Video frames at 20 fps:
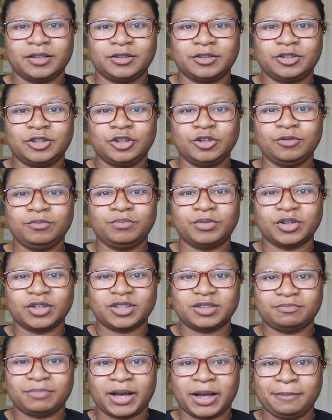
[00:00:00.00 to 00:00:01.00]
two
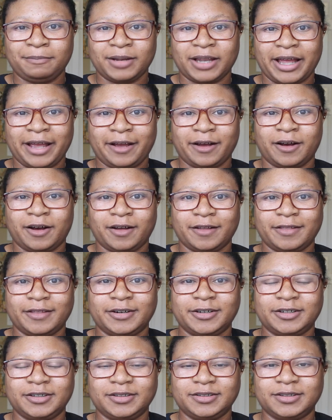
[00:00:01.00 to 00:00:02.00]
books by black
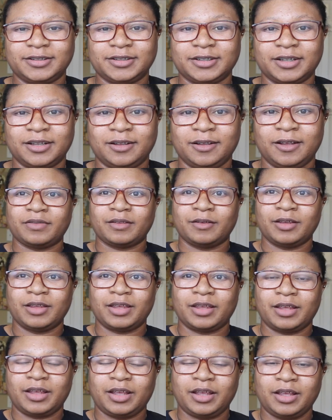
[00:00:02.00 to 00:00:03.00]
authors
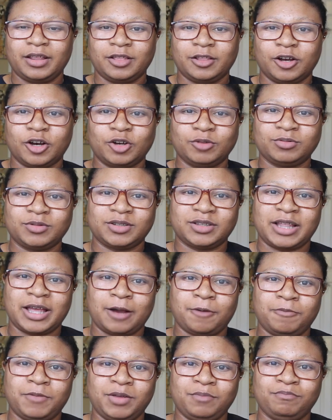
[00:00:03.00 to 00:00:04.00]
in the hopes
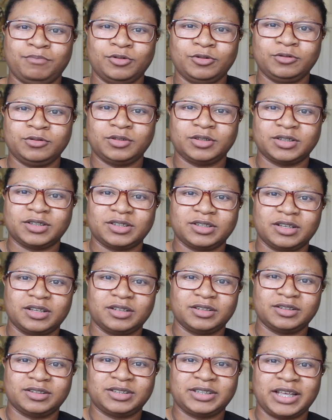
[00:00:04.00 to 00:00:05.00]
that we boost
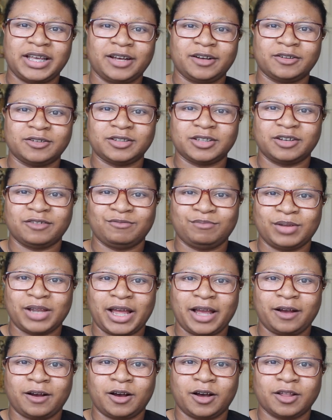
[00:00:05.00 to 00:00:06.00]
sales of
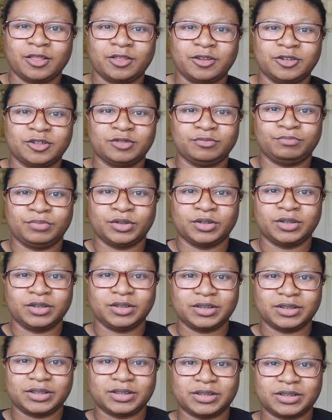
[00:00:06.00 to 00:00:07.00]
black authors'
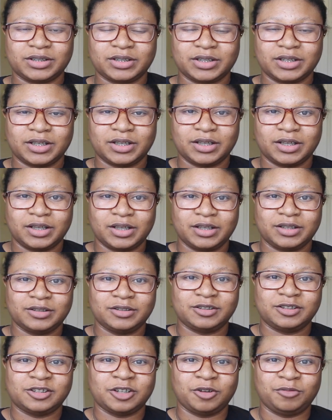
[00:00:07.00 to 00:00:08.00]
books
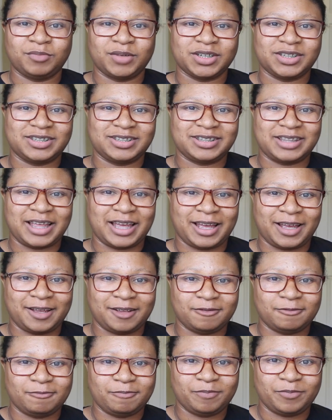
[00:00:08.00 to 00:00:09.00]
so much that
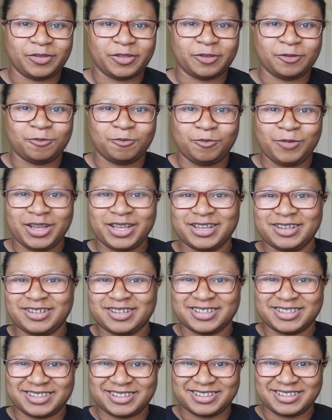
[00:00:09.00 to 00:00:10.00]
we can
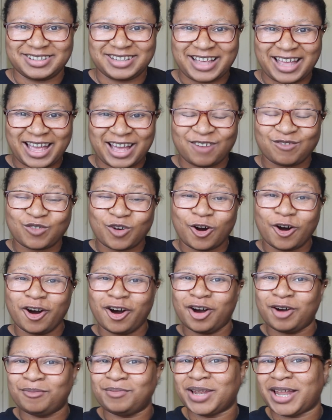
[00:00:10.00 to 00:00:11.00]
just have
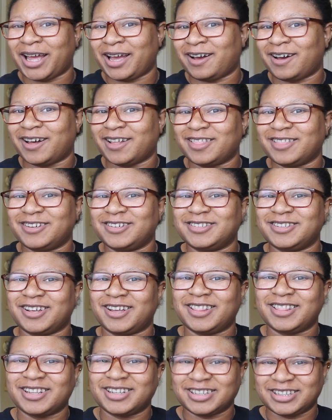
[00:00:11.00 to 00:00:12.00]
all black authors
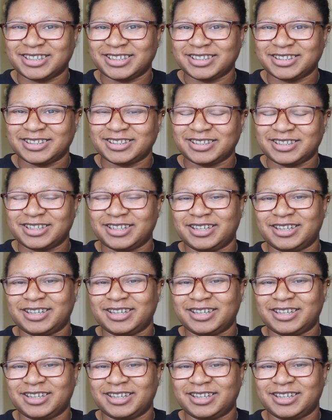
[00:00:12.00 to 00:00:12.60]
on the list.